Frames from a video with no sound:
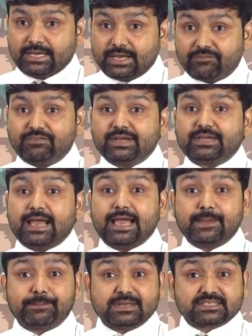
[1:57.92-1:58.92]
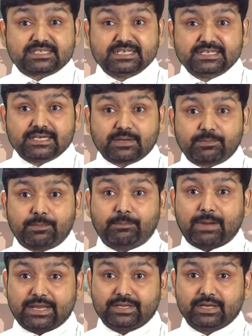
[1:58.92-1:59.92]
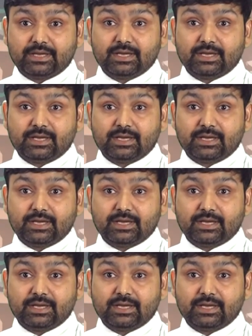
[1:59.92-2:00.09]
If it happens nearby,